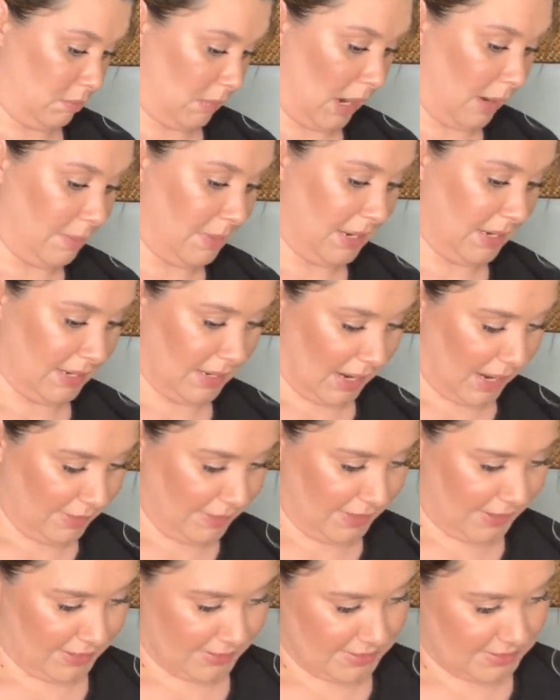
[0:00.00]
I mean, I
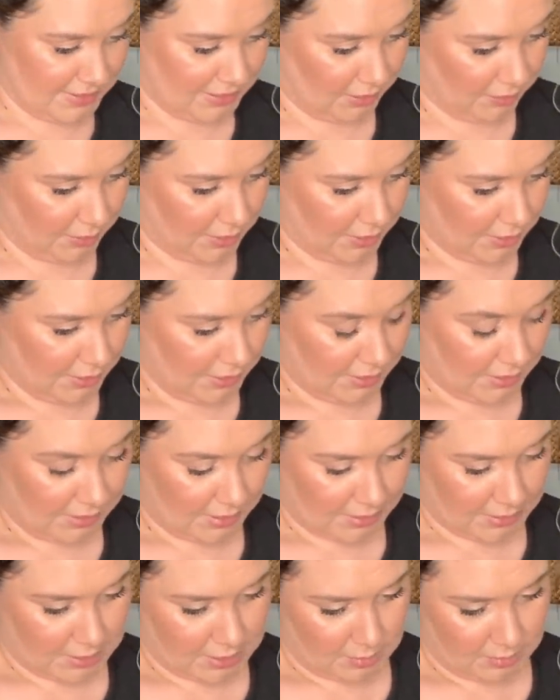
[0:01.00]
think it's silk and
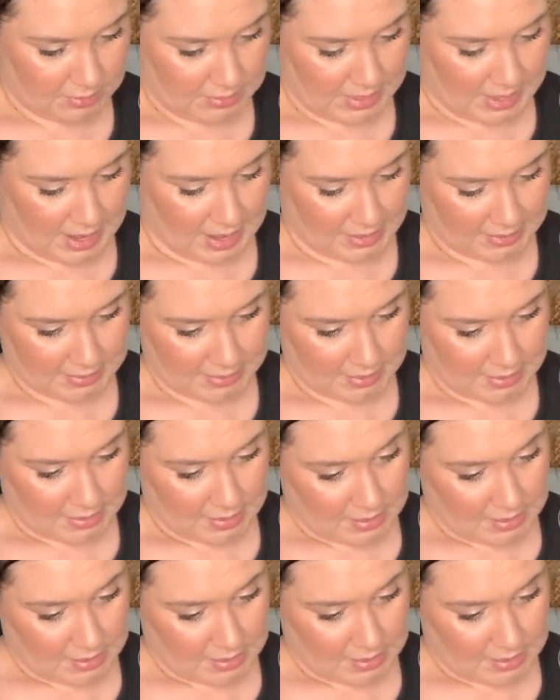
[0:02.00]
it's new with tags